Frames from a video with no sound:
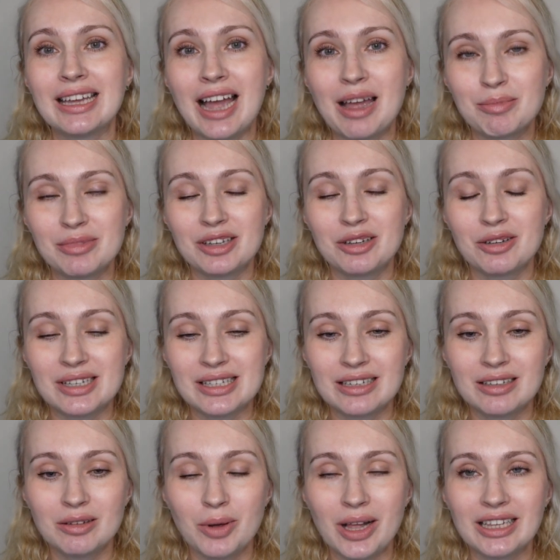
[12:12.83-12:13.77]
and you're
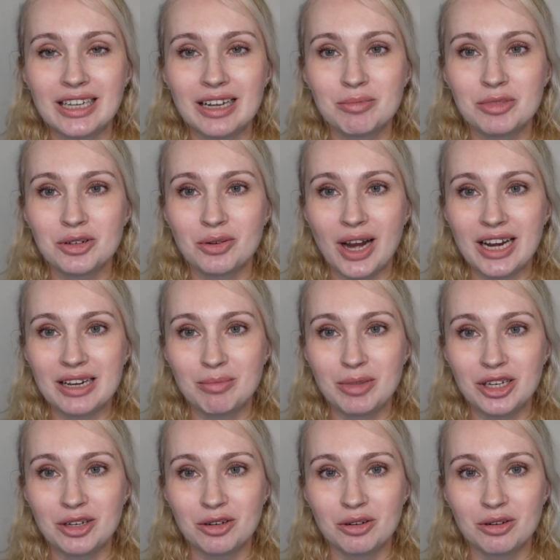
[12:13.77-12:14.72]
still welcome to write
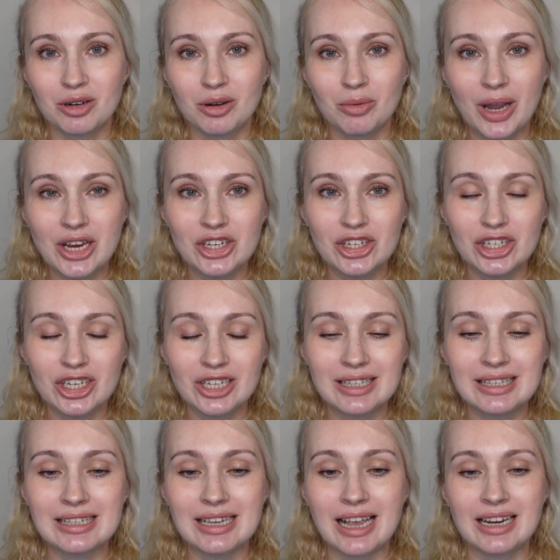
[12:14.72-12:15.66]
me your
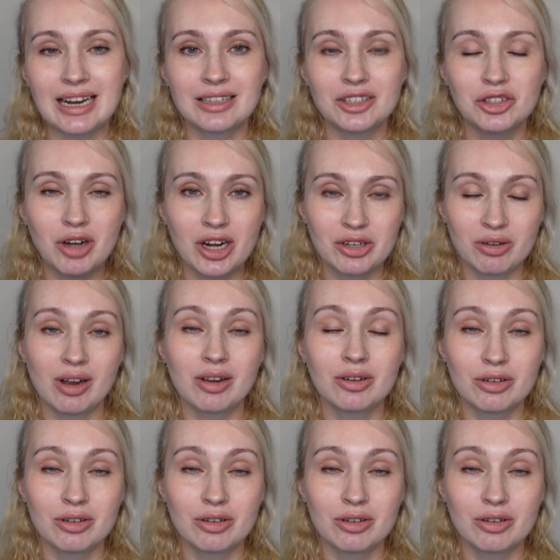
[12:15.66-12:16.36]
questions and I'll try to